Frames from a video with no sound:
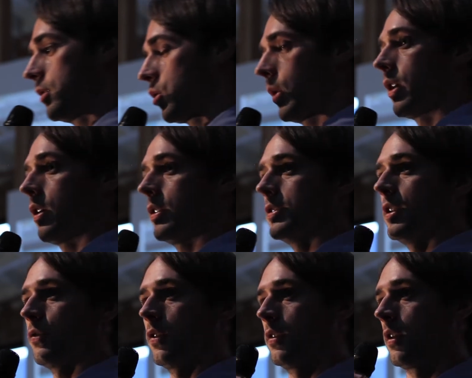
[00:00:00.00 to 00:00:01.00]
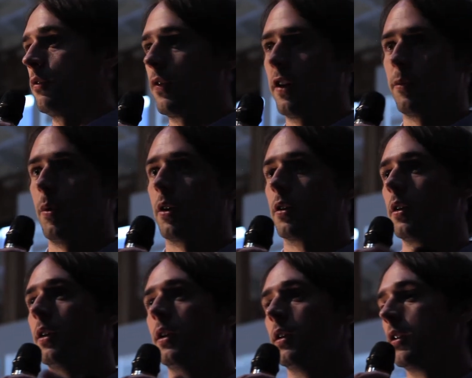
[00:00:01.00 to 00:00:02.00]
Twitter is different than Facebook.
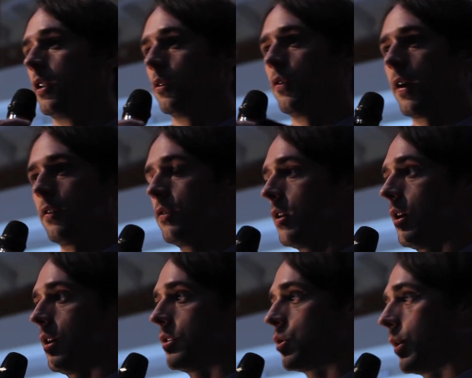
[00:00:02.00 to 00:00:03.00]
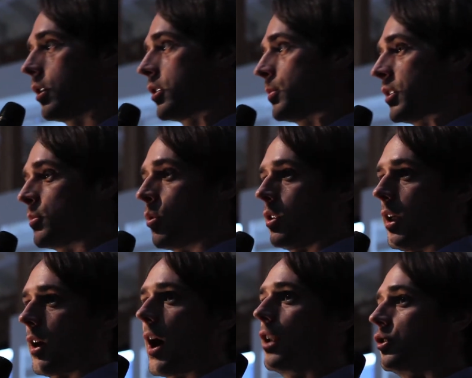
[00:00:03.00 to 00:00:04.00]
You know, uh, Twitter is much more like
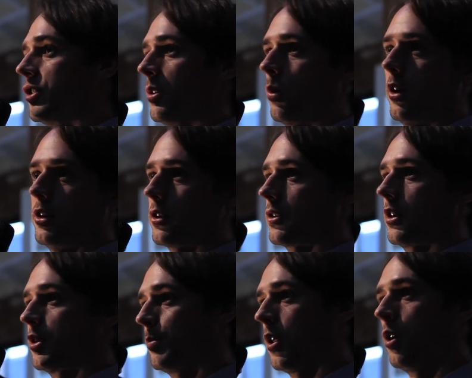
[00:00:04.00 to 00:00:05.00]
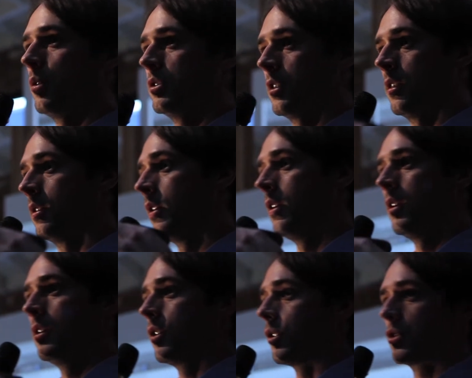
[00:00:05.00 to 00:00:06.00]
hydrogen, where it just explodes and
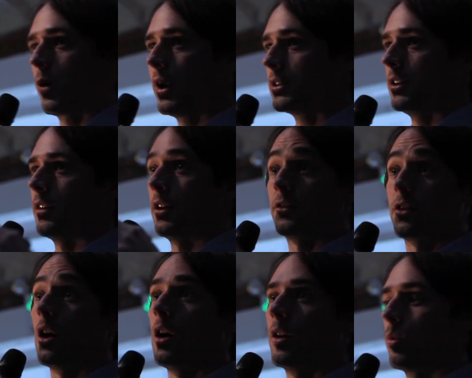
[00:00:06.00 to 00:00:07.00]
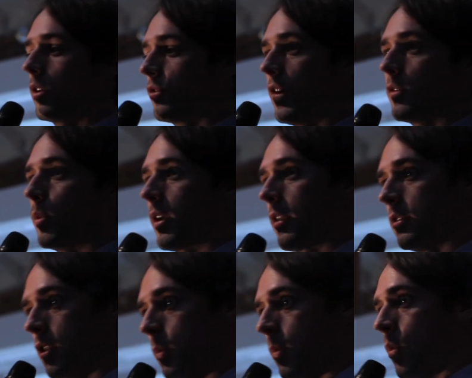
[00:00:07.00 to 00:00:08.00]
goes crazy and then it's gone, whereas Facebook has a
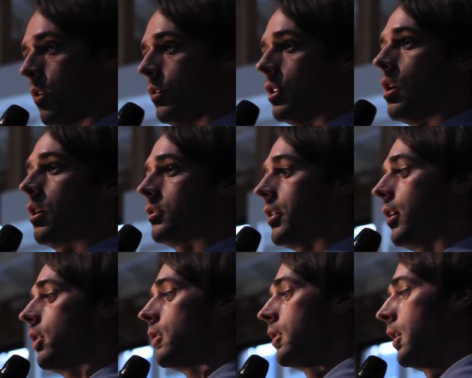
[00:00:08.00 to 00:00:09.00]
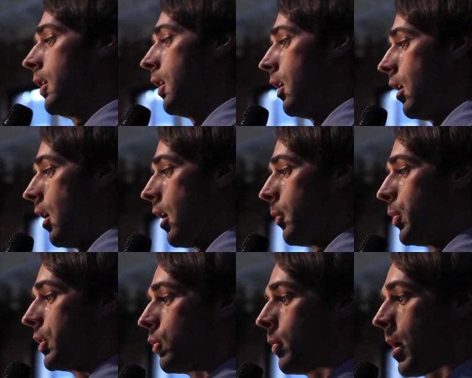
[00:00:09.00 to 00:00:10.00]
little bit more of a long tail. Um,
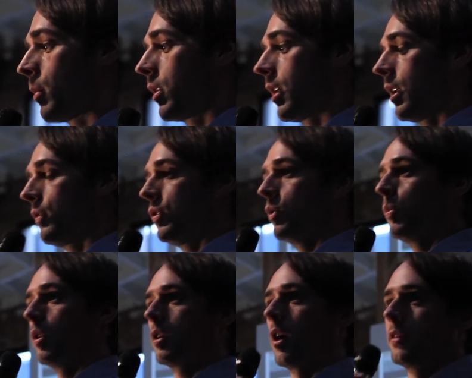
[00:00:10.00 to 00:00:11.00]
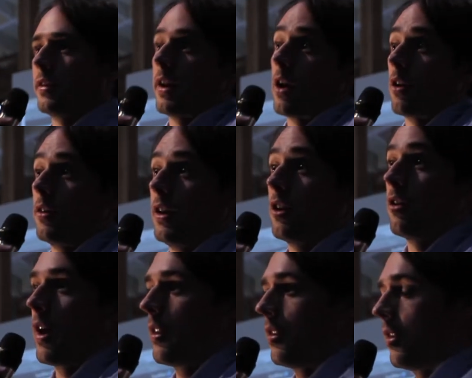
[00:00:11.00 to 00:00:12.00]
but remember that if you put content out on the
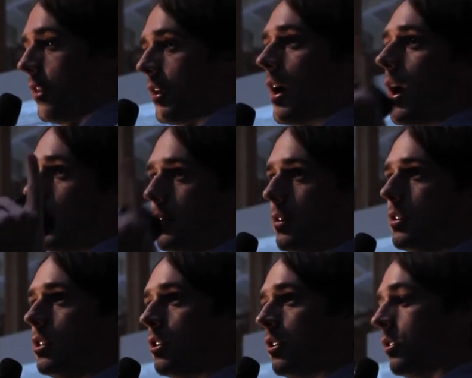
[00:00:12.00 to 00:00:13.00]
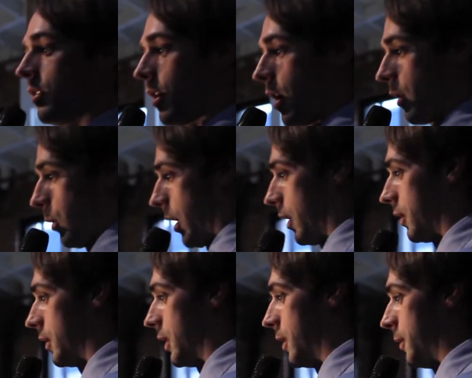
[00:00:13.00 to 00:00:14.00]
internet, the thing I had to learn the hard way,
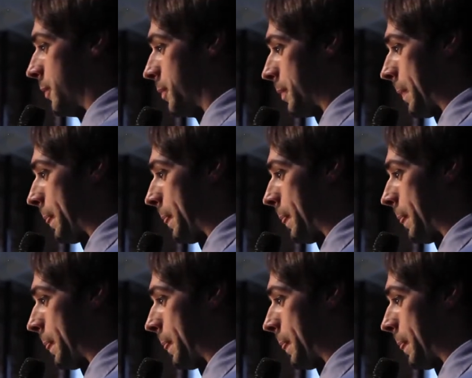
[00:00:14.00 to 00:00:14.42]
um,